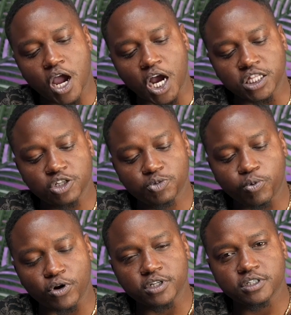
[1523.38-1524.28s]
At this
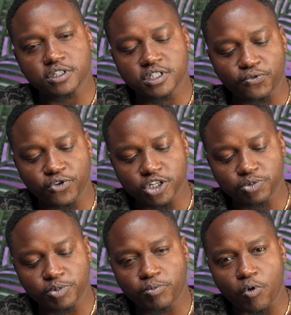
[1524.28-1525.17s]
point, the French
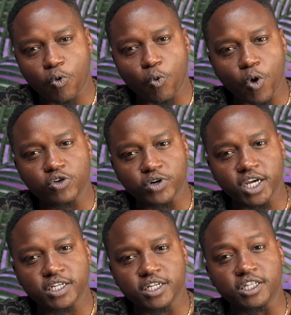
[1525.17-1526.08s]
people were
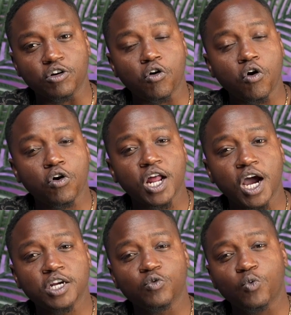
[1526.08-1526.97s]
united. They all
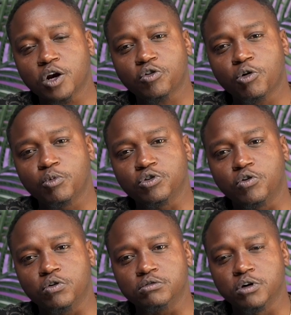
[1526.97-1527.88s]
had one common
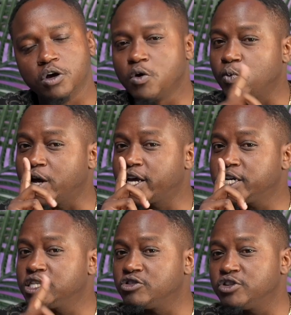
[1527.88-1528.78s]
goal. We're
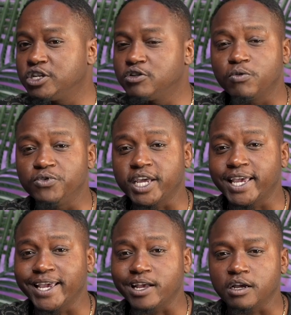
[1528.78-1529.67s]
getting rid of the
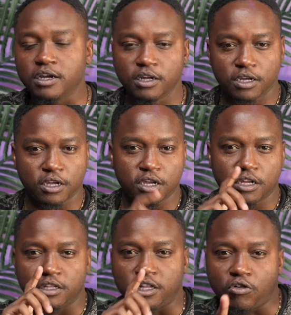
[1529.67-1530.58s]
king.
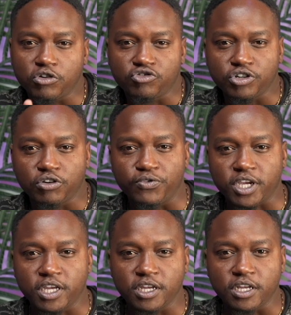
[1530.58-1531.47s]
They got rid of the
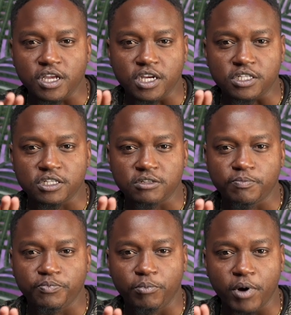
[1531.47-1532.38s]
king, yes,
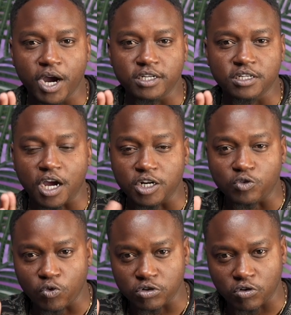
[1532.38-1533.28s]
but at
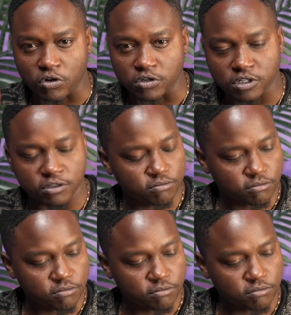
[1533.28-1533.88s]
what cost?